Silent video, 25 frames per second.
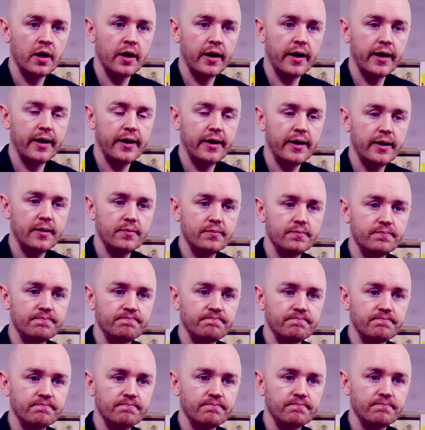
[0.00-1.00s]

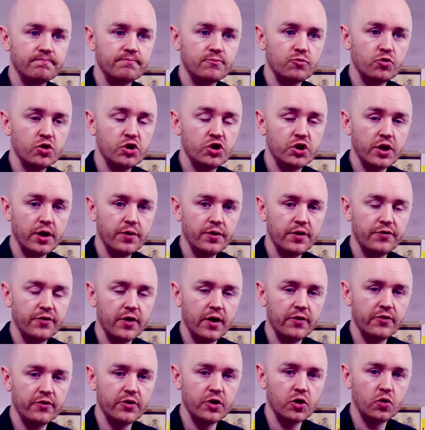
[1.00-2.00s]
Um, reach out if
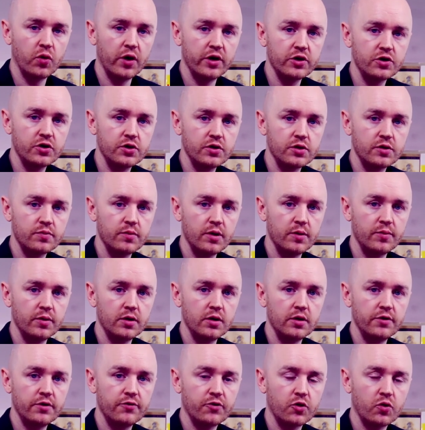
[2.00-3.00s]
you have any questions, maybe
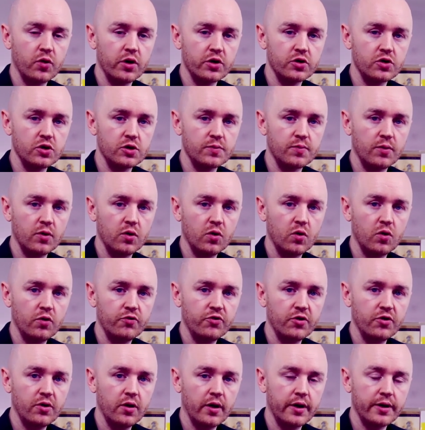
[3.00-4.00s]
leave your questions below
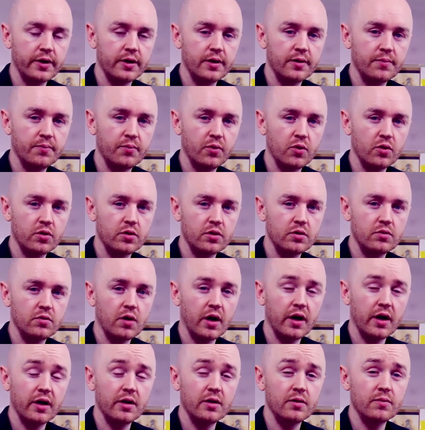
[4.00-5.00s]
if you like, but
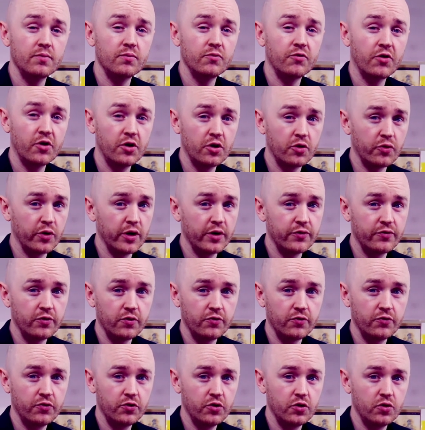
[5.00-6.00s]
I am very
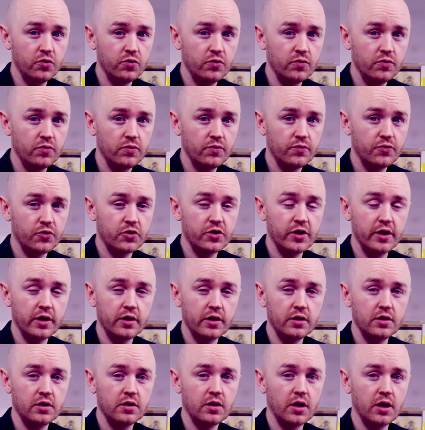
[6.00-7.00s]
grateful for you for
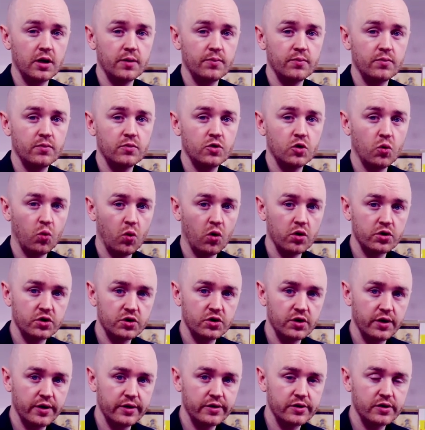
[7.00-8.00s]
taking the time to
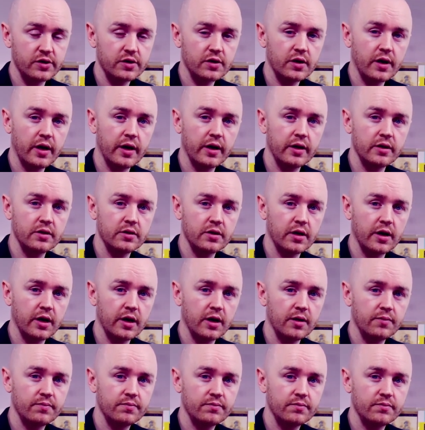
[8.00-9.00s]
watch this, and
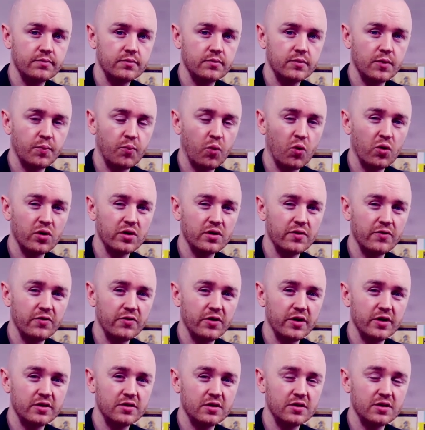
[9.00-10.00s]
uh, the point of
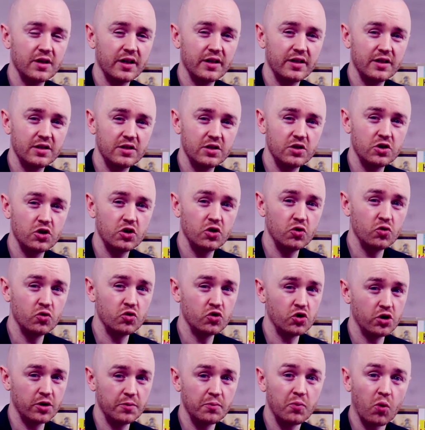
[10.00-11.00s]
this is that this is
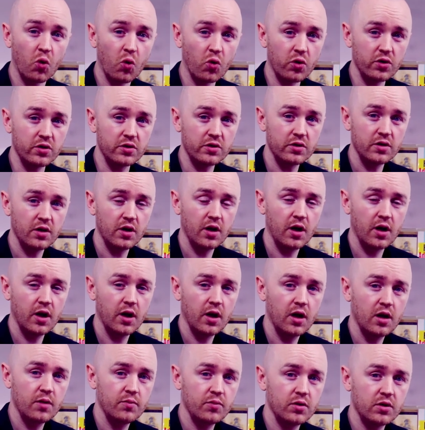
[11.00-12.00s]
hugely important.
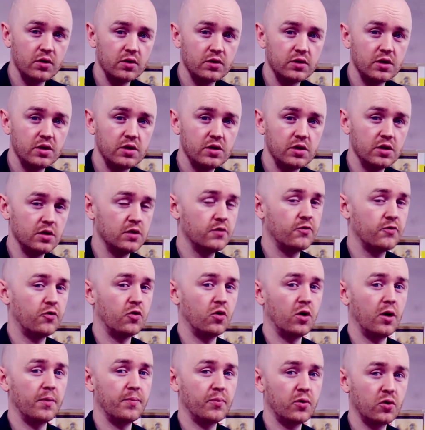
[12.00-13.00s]
because this is
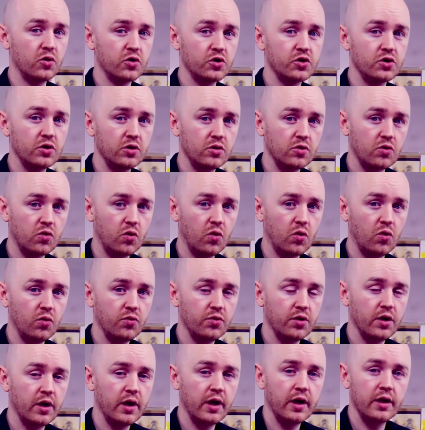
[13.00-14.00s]
for our personal
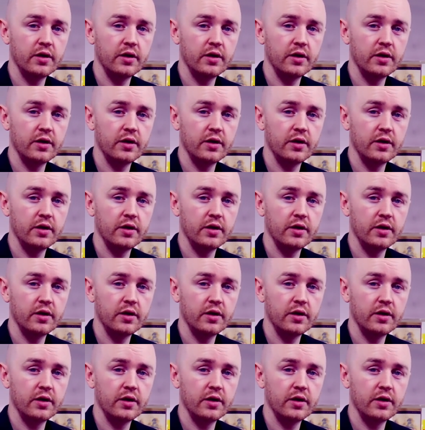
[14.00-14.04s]
growth.